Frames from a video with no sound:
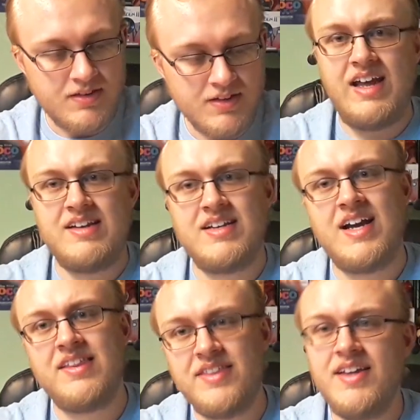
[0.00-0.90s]
And
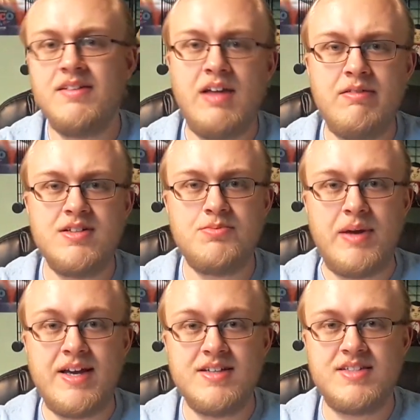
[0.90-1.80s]
I think it was
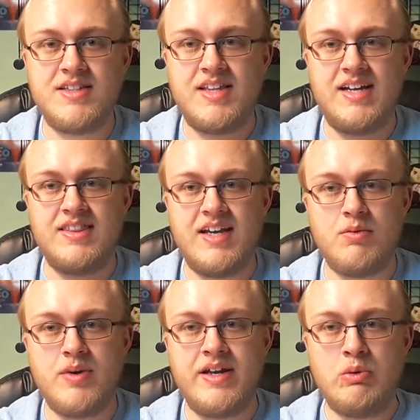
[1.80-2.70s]
because of that
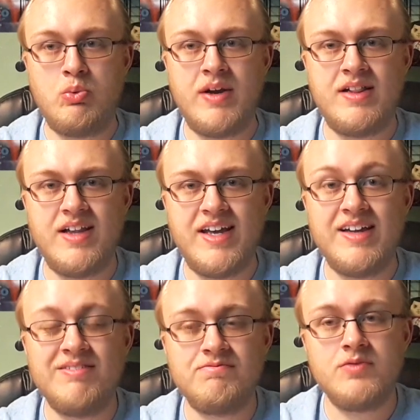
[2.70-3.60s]
we
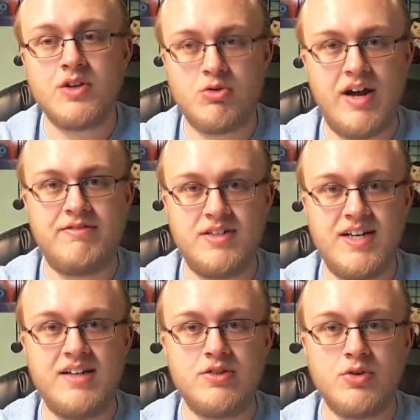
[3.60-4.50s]
really
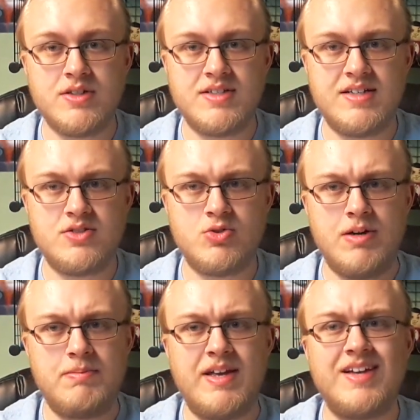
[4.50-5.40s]
gravitated towards that
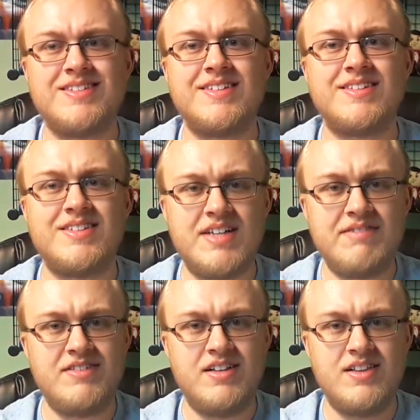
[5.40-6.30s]
story, because it
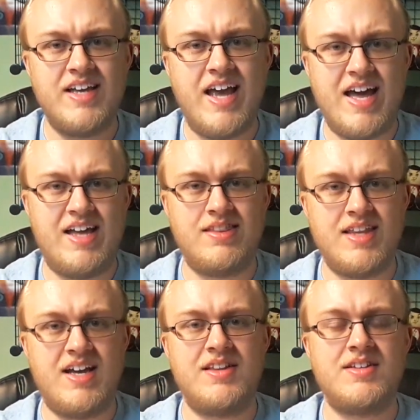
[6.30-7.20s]
definitely had
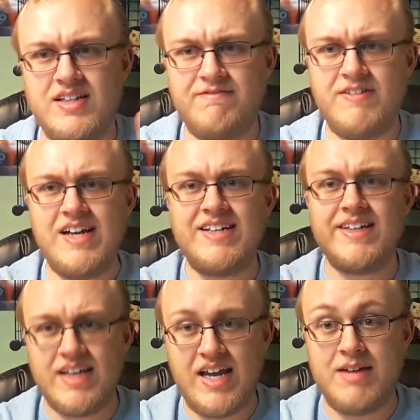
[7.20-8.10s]
that
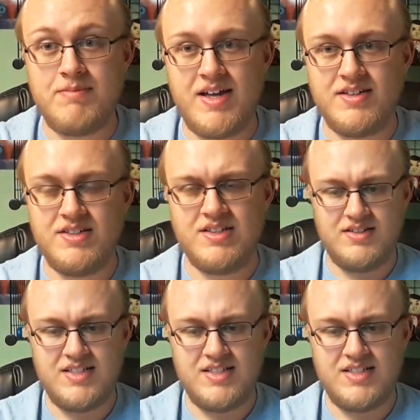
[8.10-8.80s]
defining image.